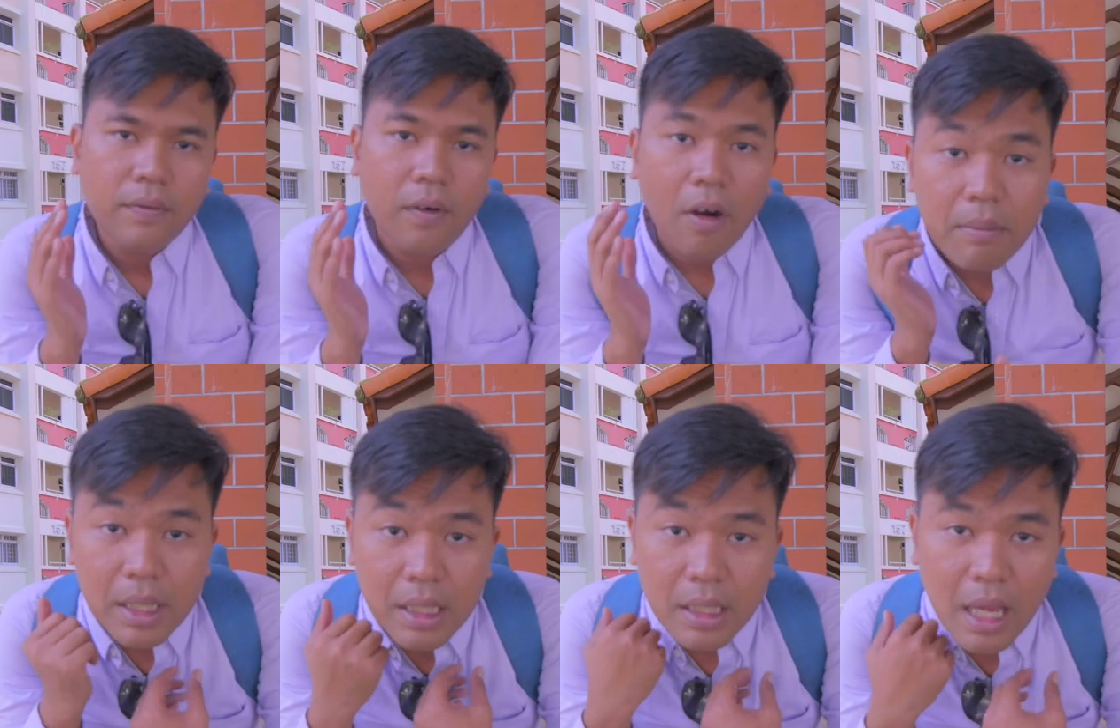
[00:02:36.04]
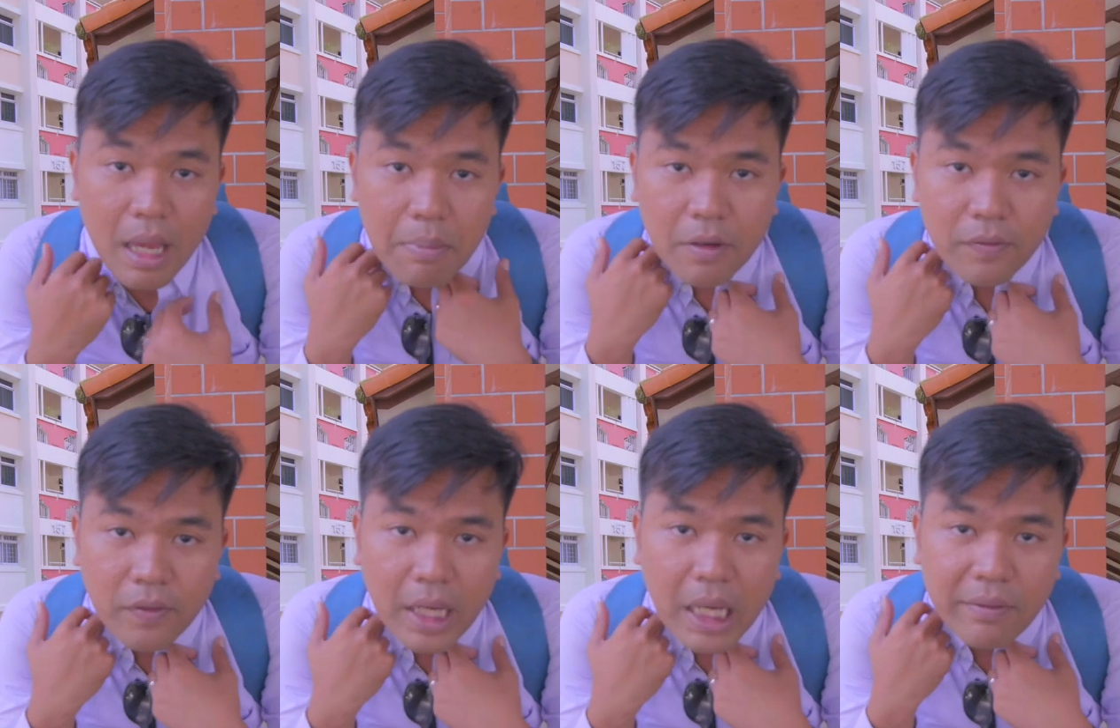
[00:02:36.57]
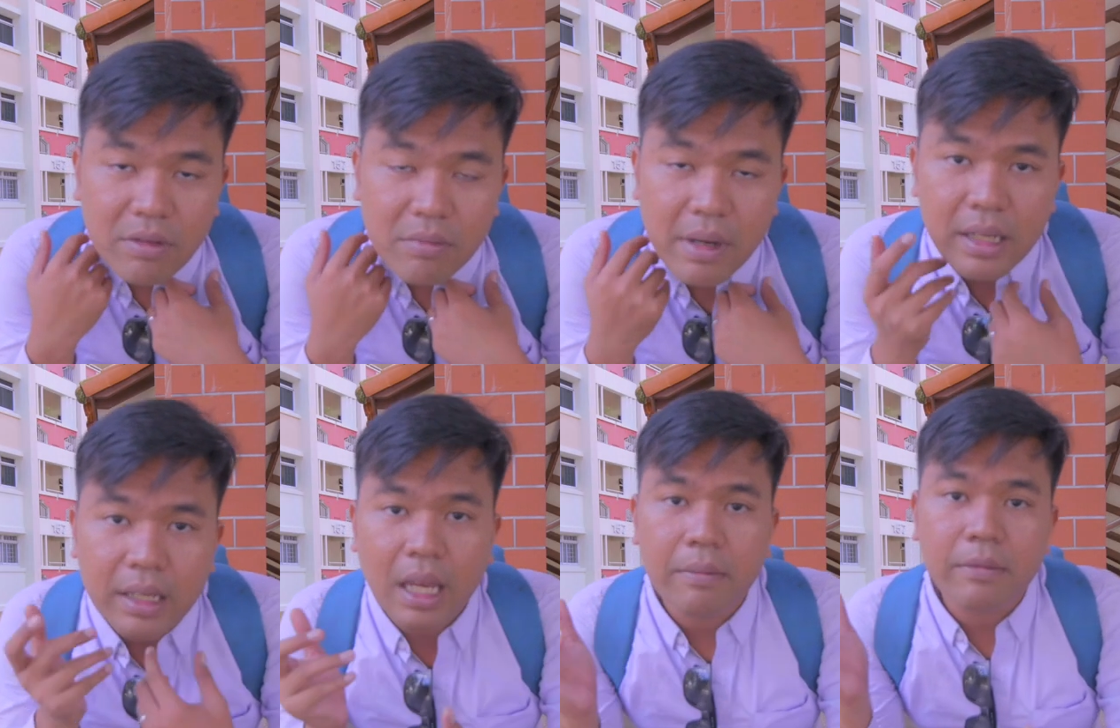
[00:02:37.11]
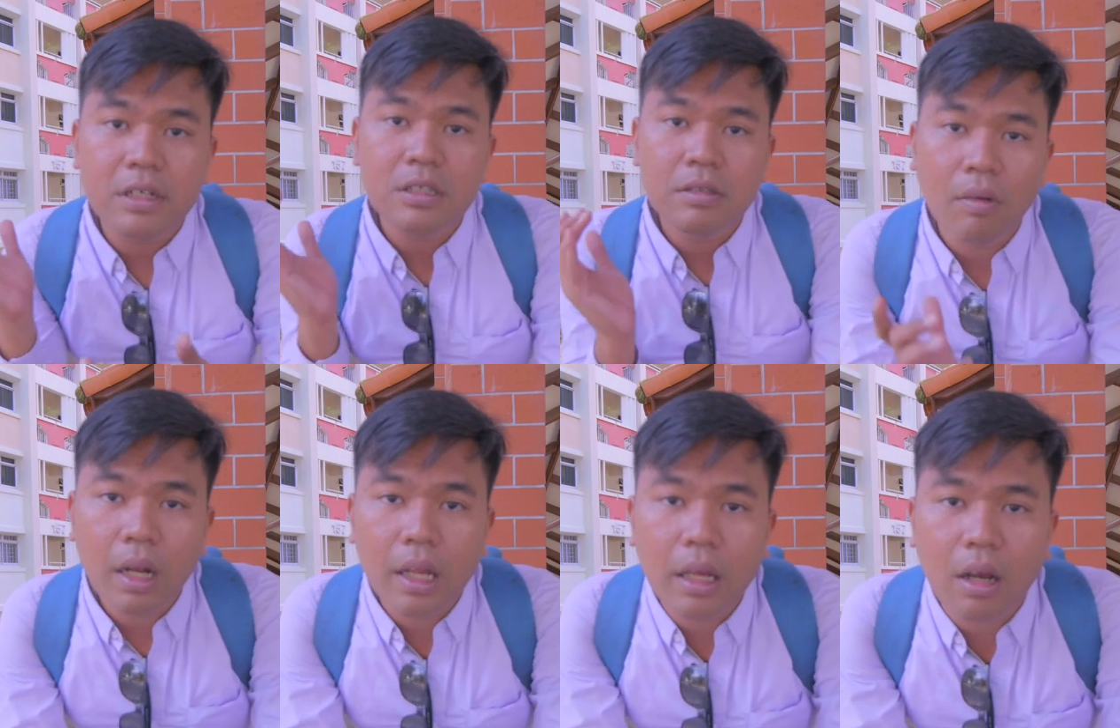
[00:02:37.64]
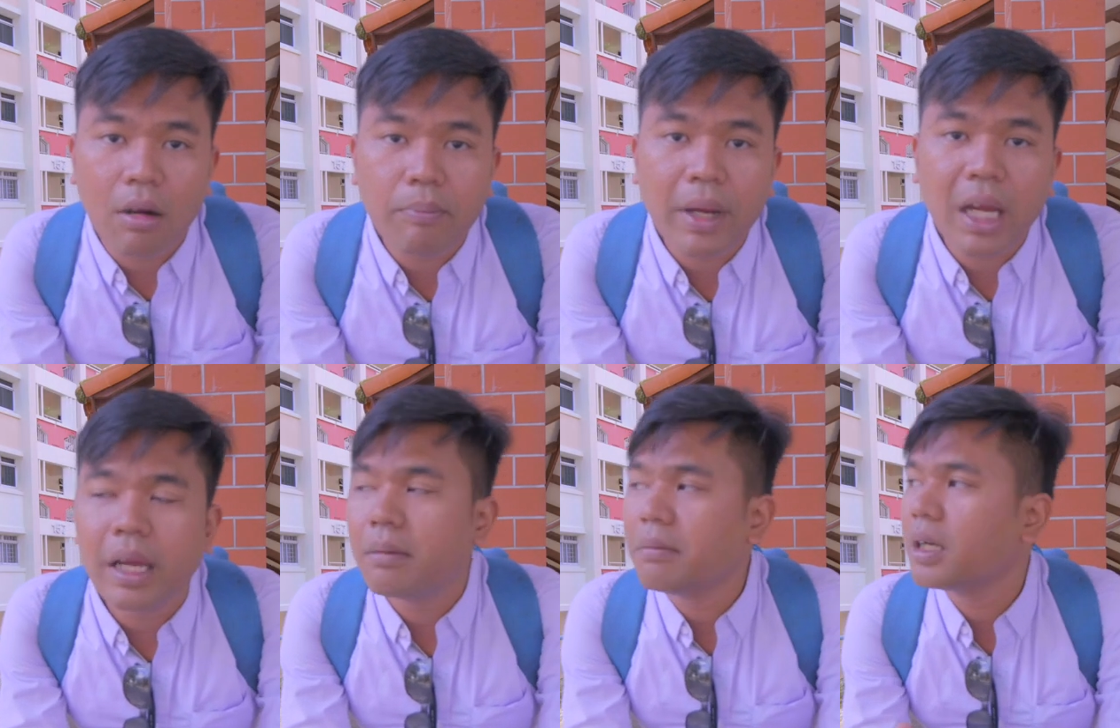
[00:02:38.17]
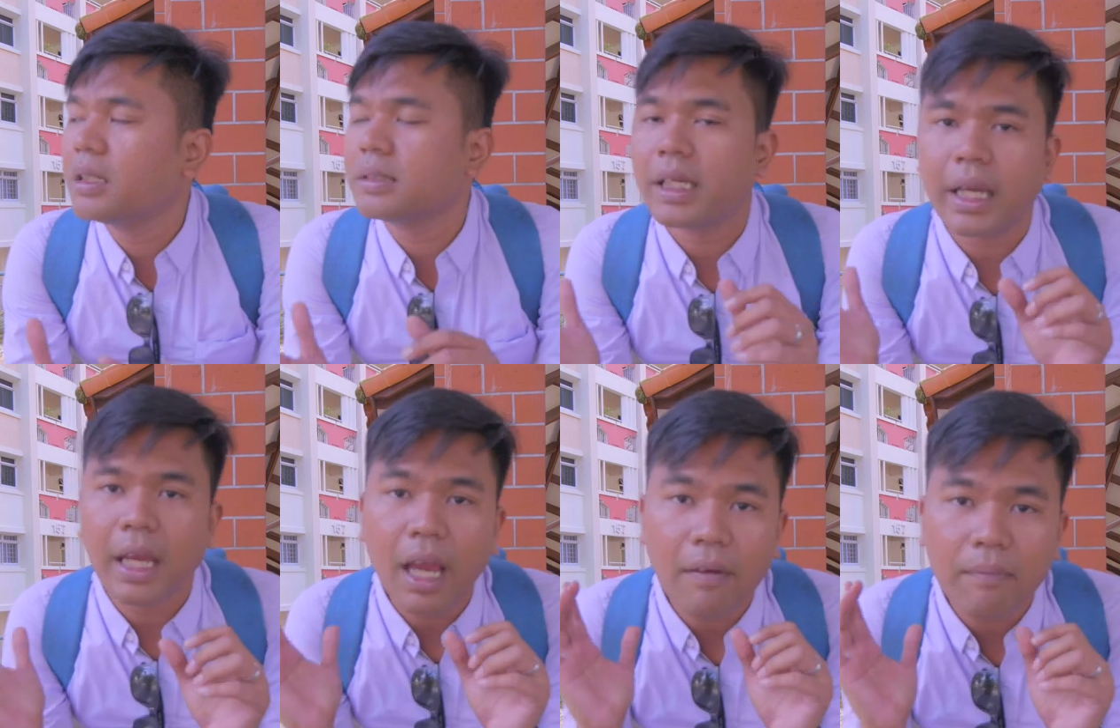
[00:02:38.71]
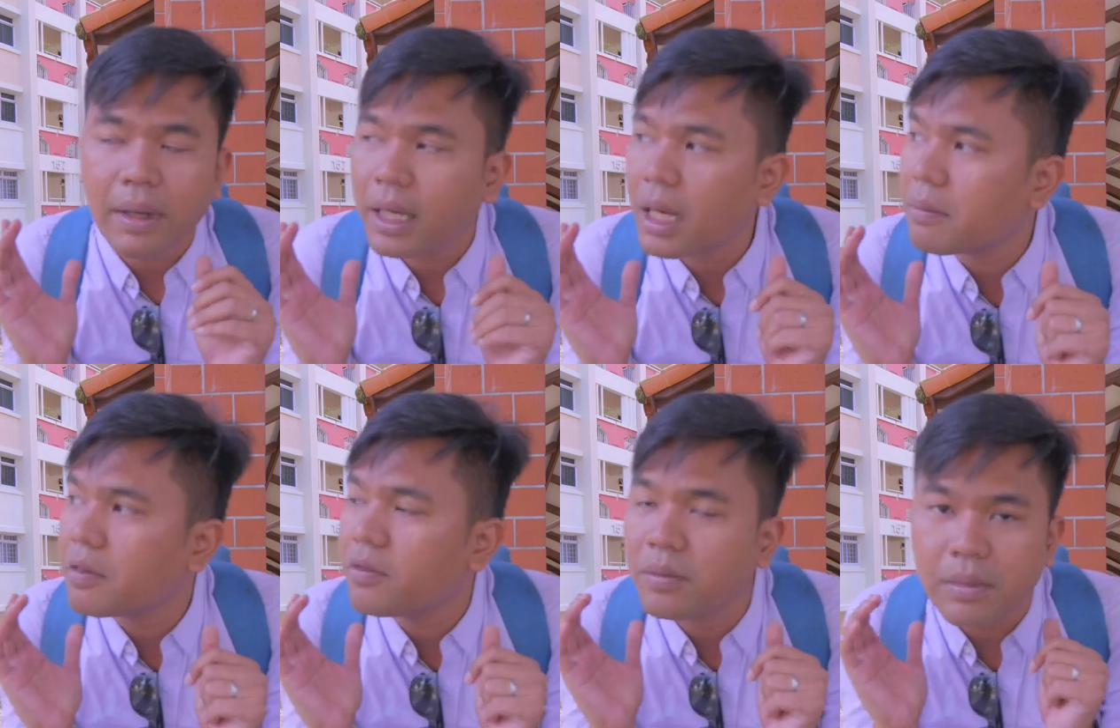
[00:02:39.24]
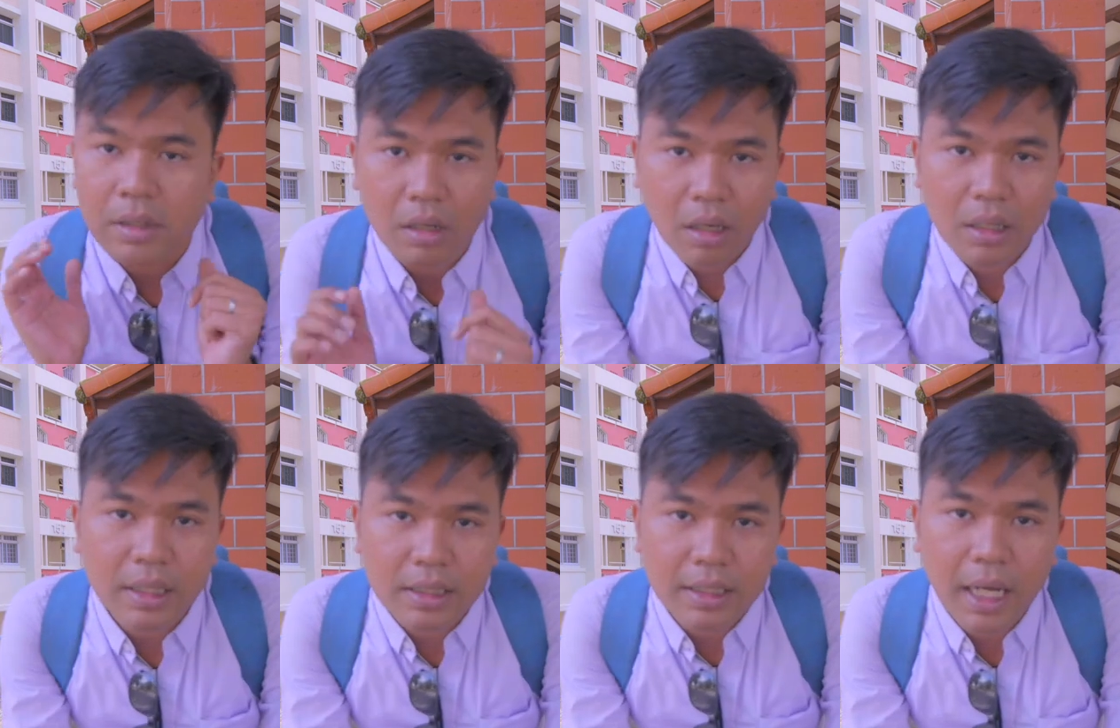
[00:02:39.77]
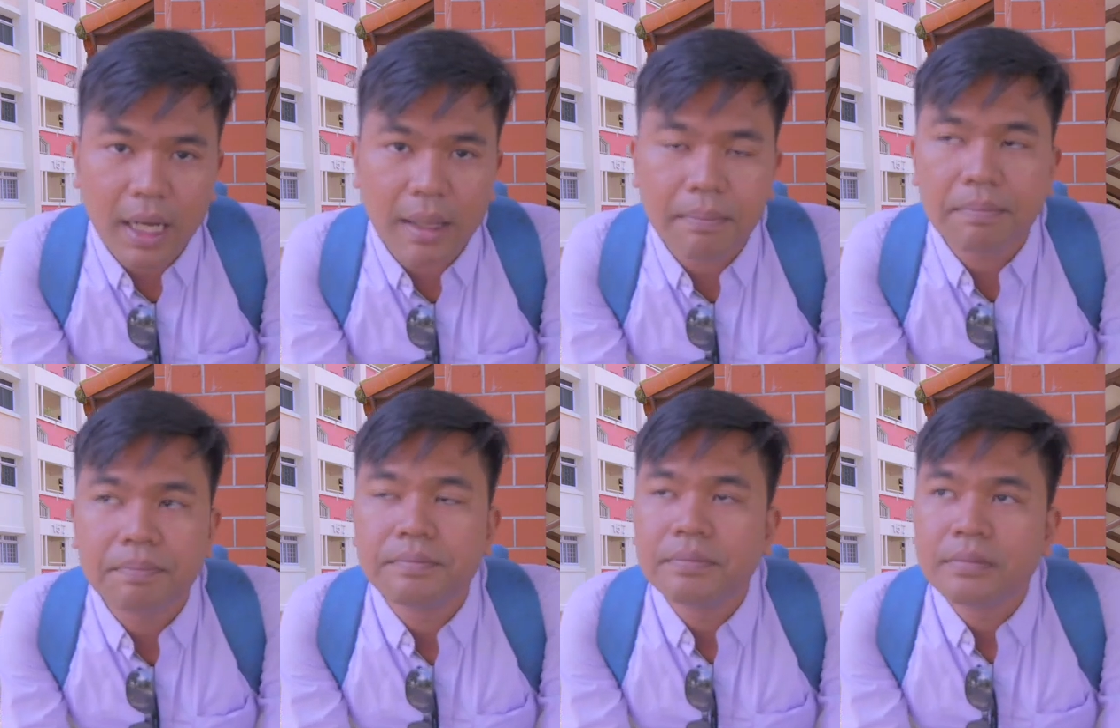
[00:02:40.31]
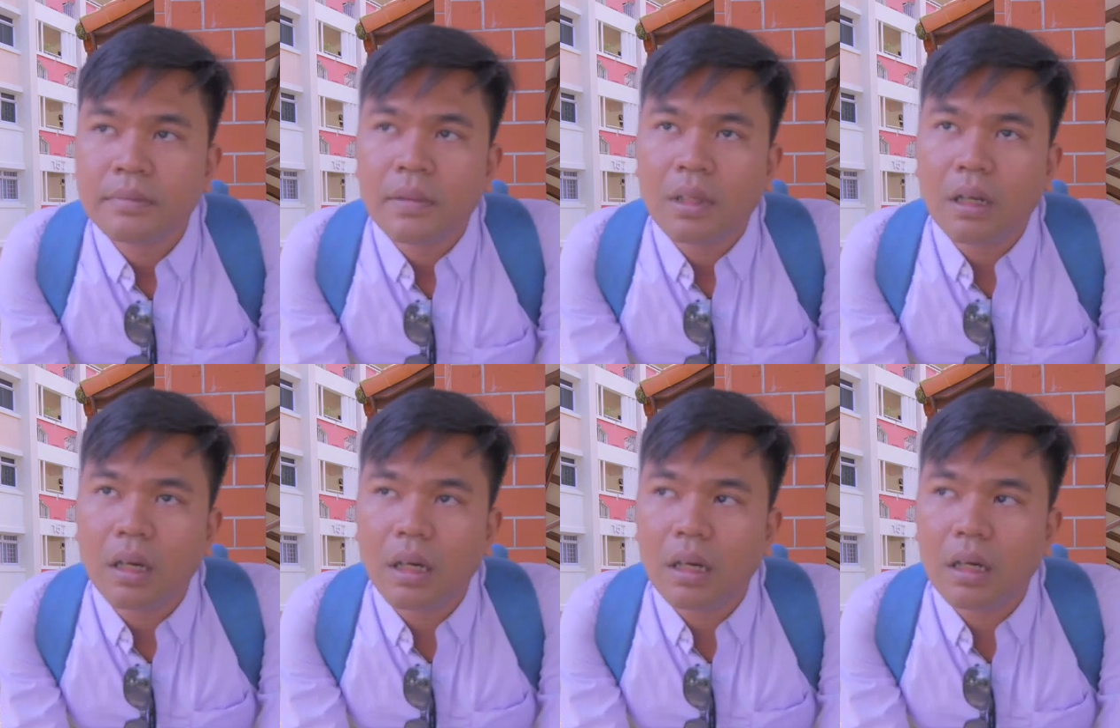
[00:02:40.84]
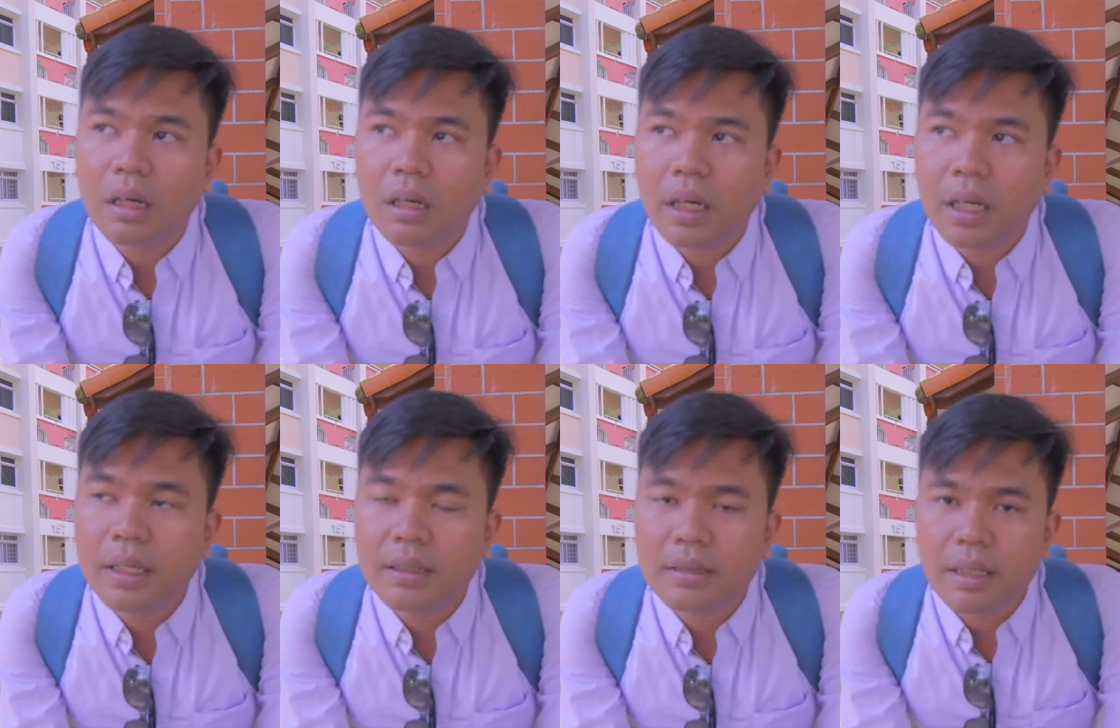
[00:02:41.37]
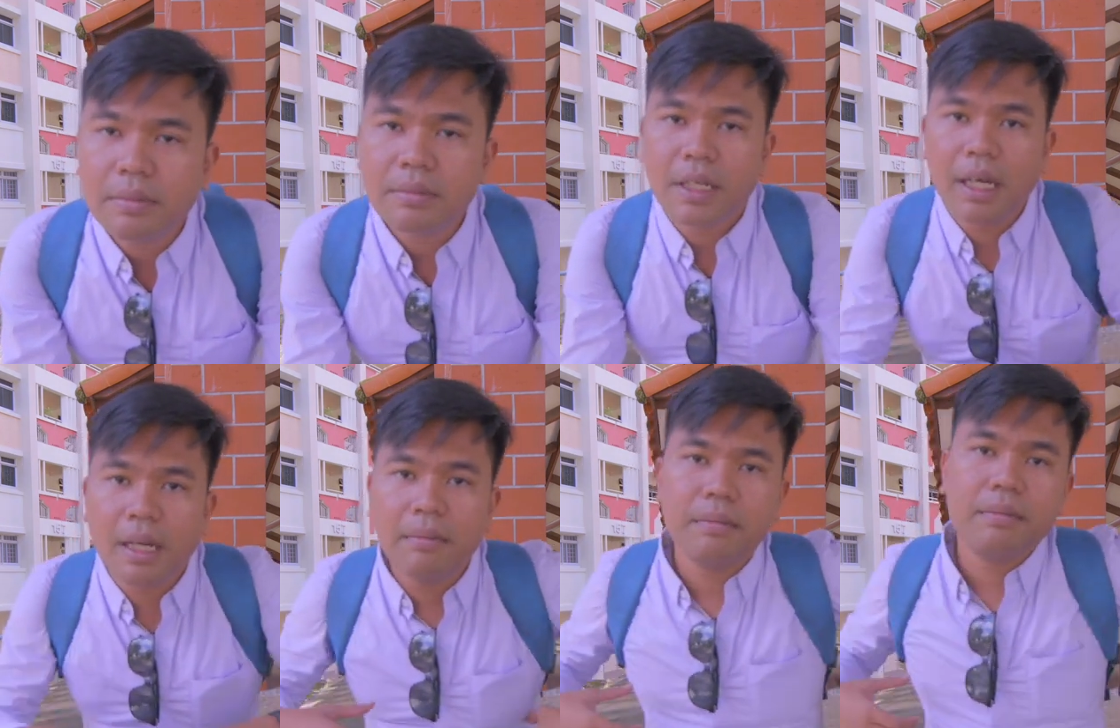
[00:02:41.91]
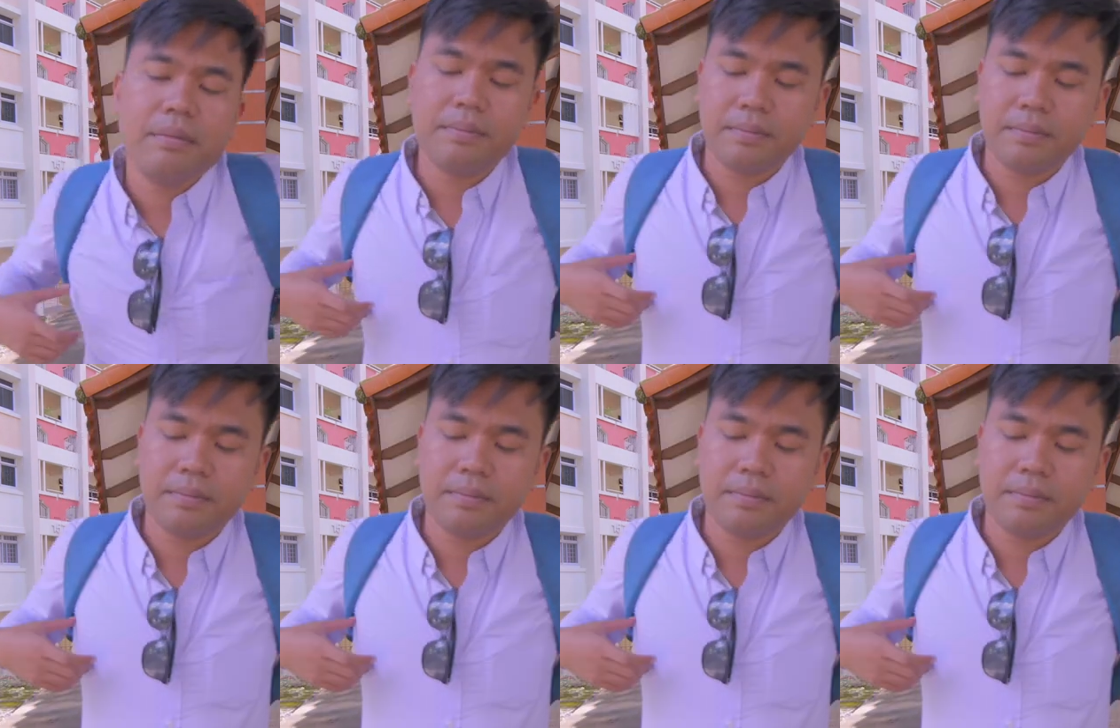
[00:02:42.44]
For me, I prefer having my camera small and compact because I can have my camera with me all the time. At the same time,